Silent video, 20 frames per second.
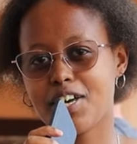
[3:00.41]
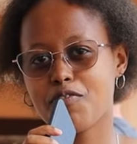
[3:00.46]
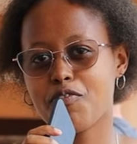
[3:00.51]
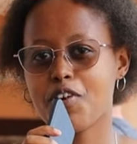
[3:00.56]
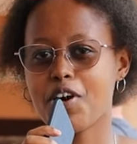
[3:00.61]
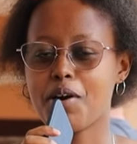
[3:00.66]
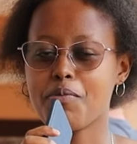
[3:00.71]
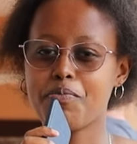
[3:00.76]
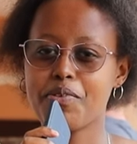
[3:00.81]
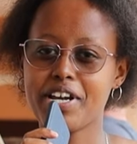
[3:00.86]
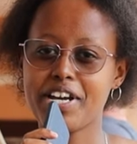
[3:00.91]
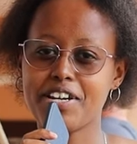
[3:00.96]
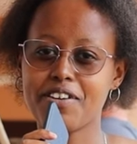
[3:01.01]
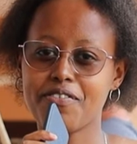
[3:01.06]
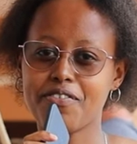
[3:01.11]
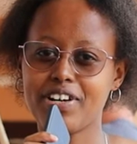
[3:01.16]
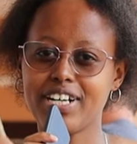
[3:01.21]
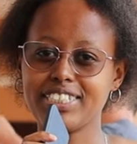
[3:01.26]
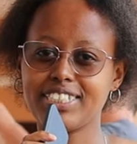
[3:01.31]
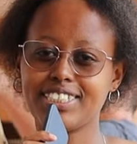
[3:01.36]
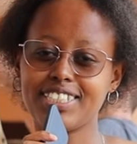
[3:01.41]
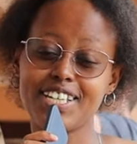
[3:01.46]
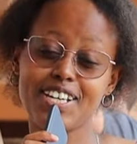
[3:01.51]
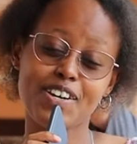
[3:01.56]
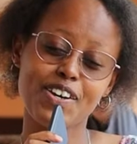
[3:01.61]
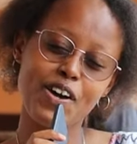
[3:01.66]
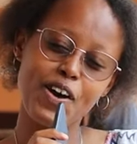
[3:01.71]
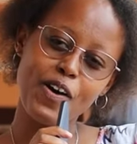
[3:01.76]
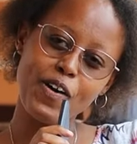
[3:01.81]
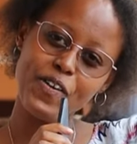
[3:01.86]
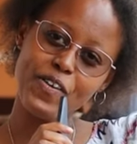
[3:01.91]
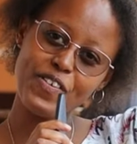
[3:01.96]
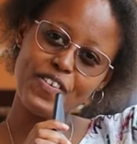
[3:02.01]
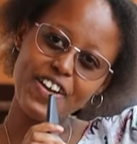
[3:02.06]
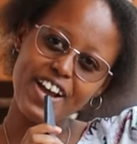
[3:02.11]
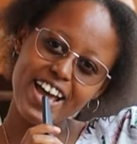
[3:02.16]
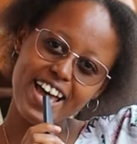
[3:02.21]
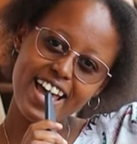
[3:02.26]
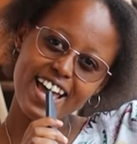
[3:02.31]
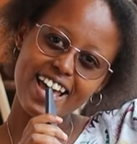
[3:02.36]
day for our prayer and fasting.
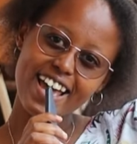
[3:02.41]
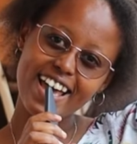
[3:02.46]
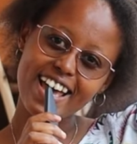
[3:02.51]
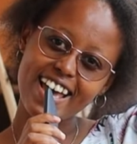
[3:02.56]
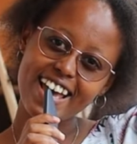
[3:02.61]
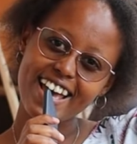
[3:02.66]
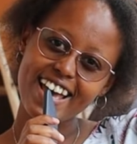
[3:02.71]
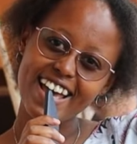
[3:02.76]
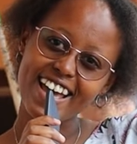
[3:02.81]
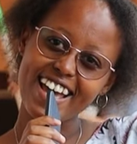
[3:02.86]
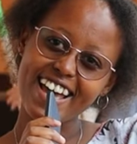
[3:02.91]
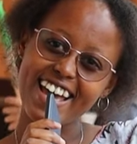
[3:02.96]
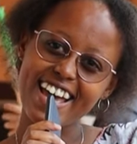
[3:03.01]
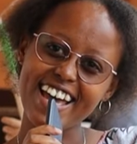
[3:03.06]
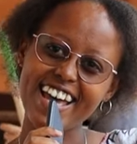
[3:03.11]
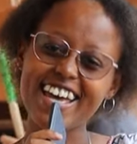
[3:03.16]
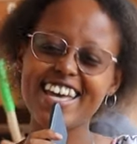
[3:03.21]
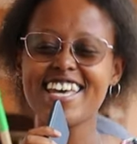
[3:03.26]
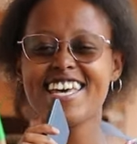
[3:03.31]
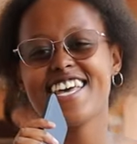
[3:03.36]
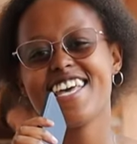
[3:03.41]
Hooray!